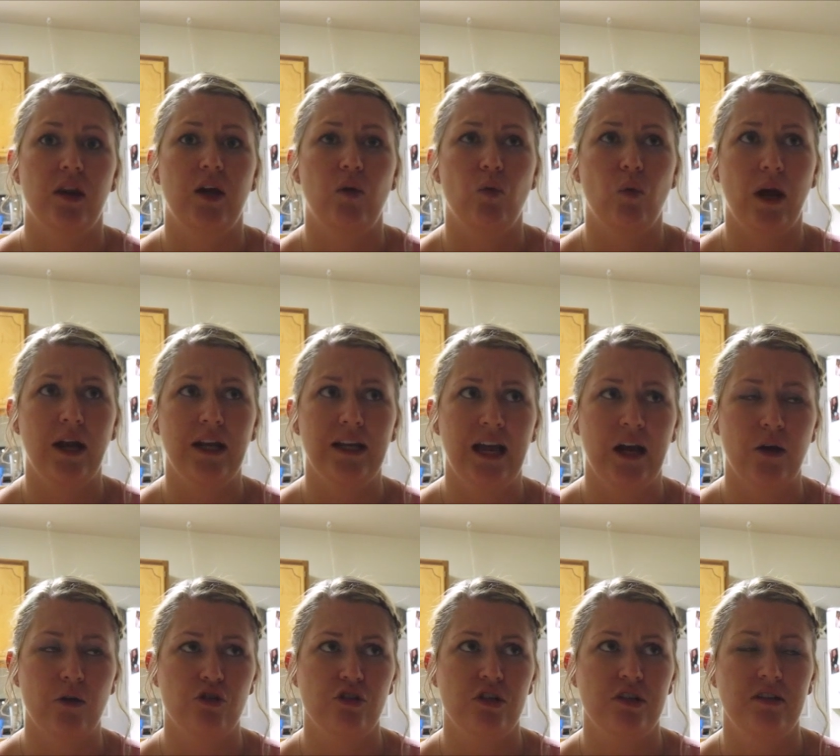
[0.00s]
Like right
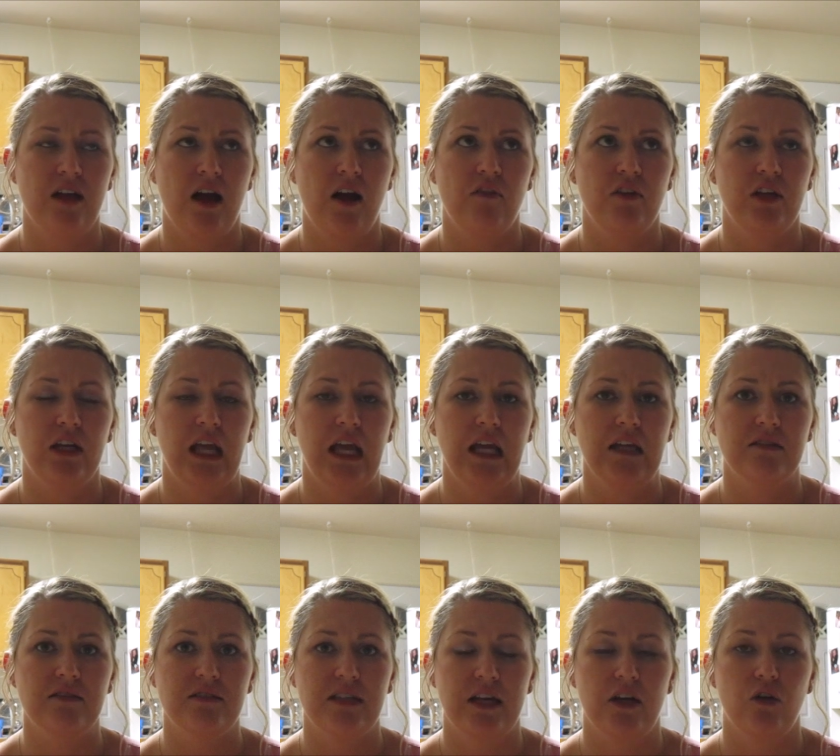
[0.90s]
now, she's having a
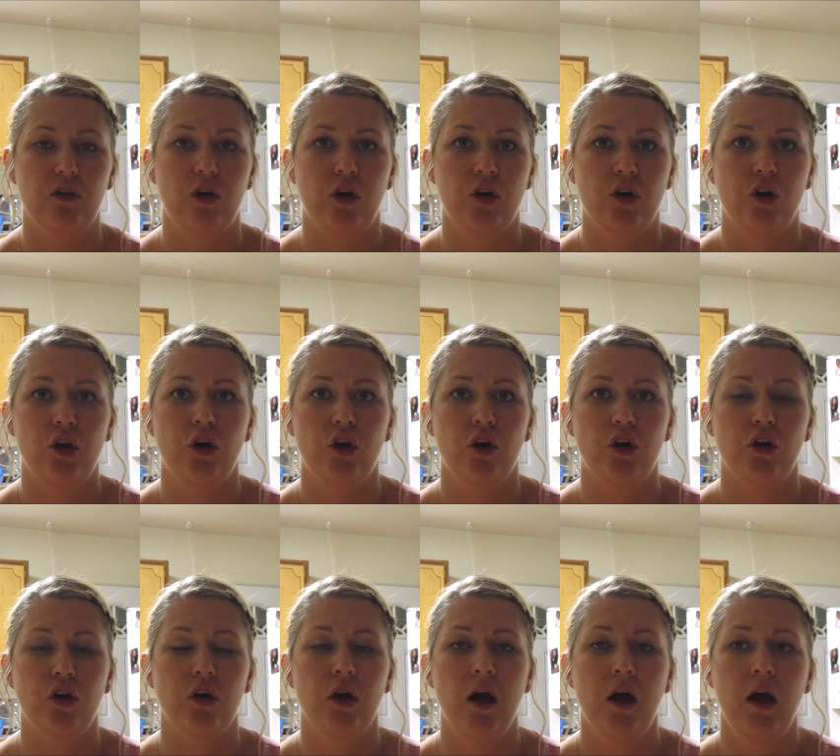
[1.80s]
sale on
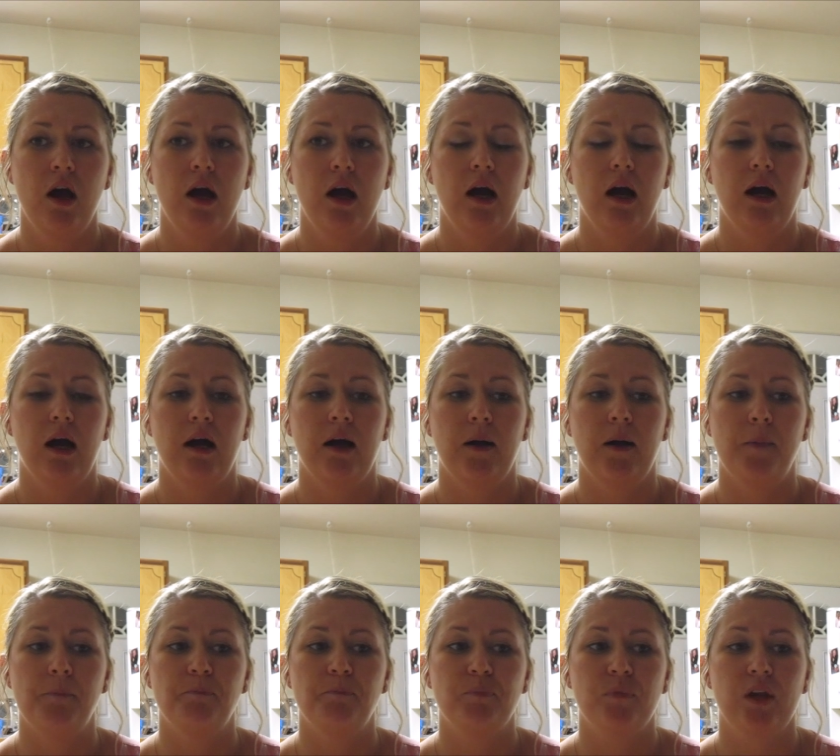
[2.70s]
her
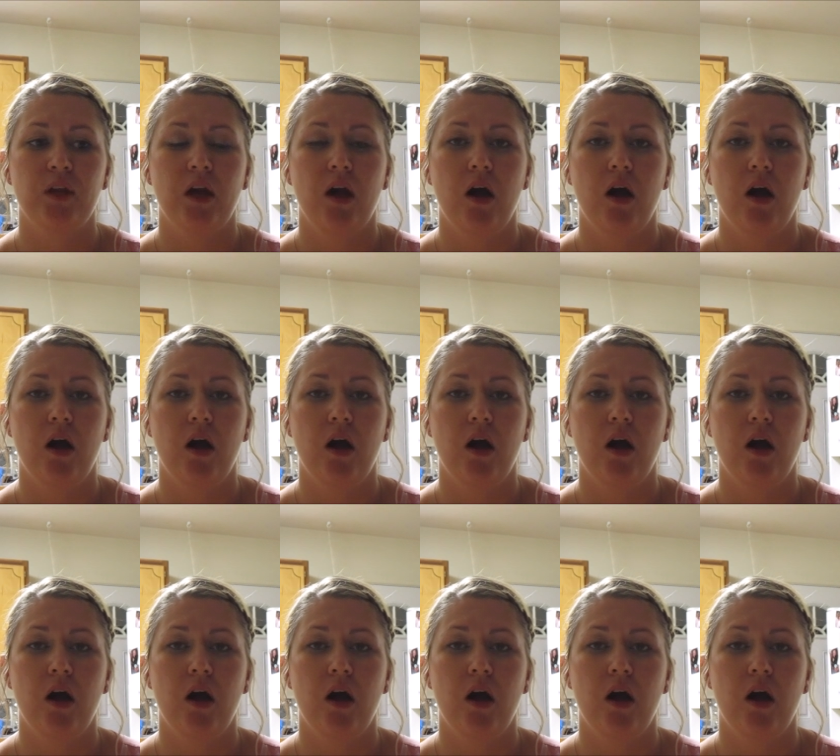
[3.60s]
um,